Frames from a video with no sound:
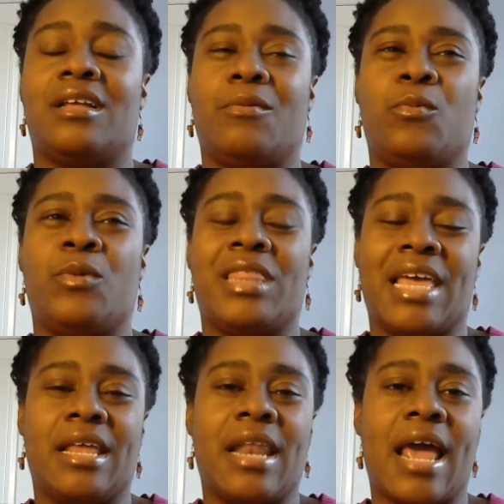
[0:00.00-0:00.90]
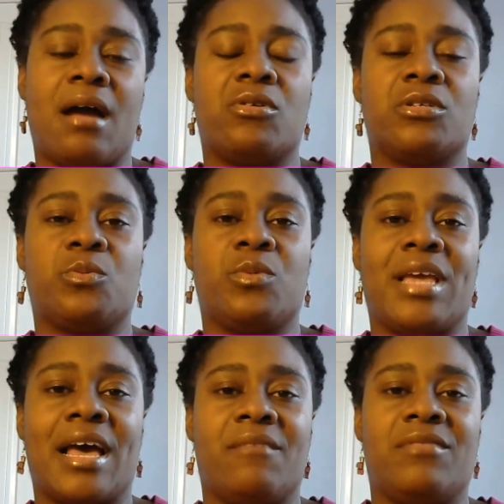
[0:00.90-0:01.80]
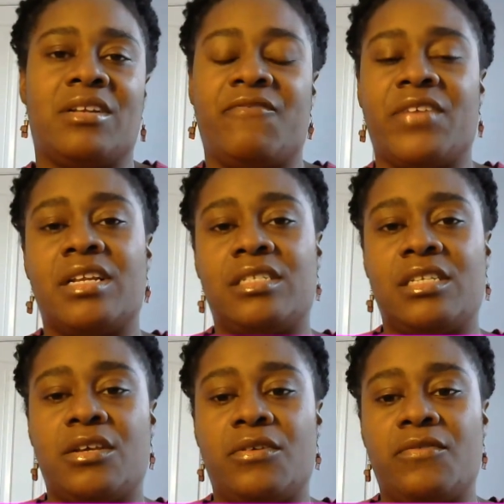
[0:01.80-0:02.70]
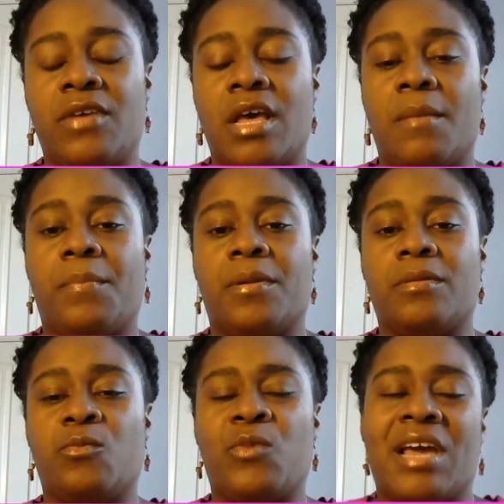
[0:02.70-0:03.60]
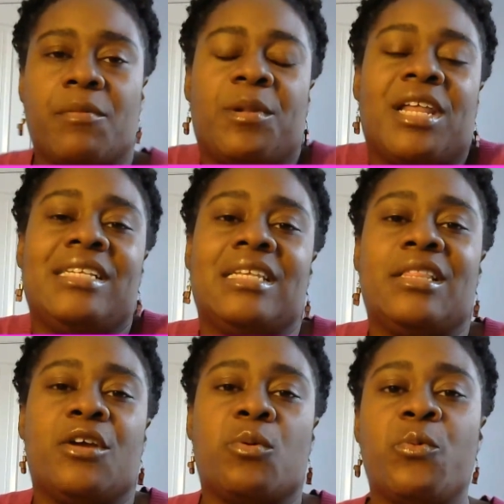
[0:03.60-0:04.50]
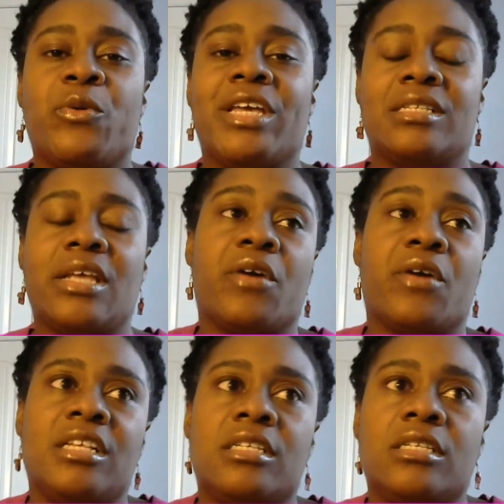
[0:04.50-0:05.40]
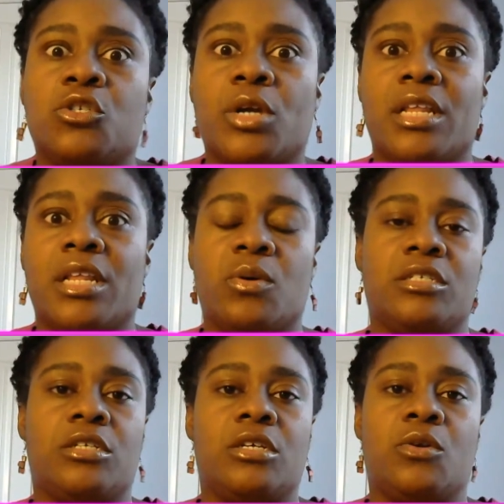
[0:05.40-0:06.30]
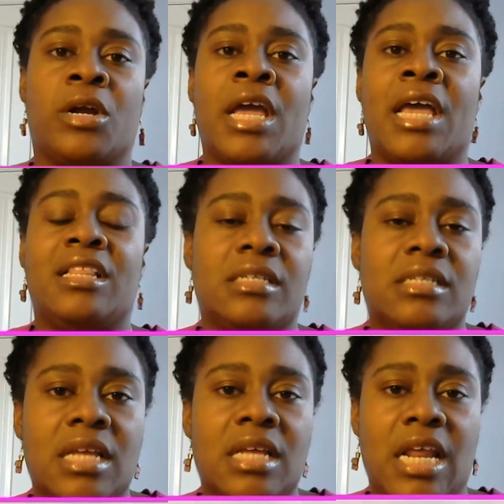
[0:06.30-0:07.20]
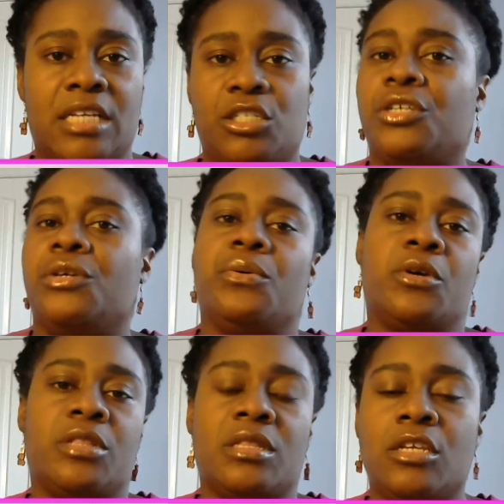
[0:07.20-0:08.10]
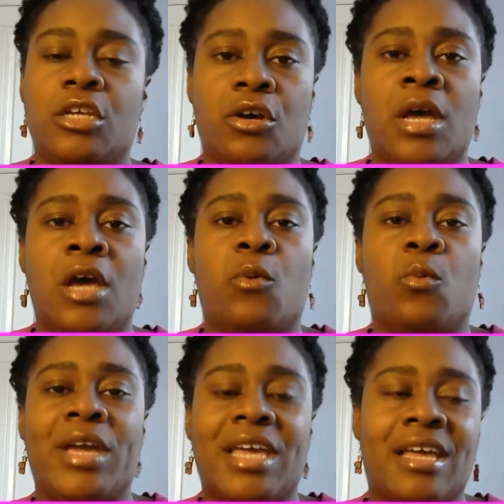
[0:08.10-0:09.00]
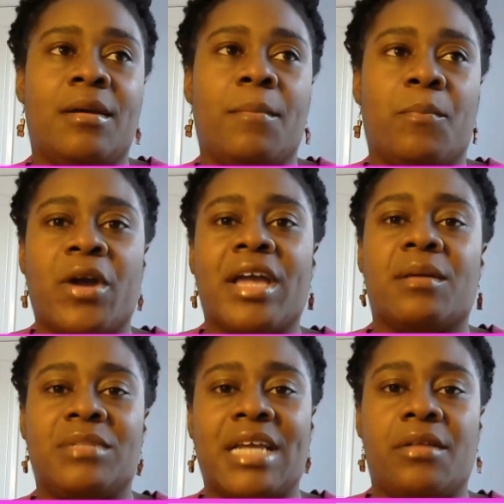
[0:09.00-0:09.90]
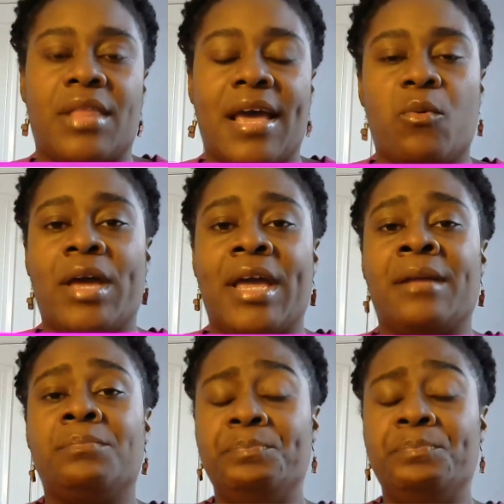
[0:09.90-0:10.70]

within hours, we have a definitive, we have a place in there where we can say, okay, this is a training question, or this is an issue, or, we can break them down that way.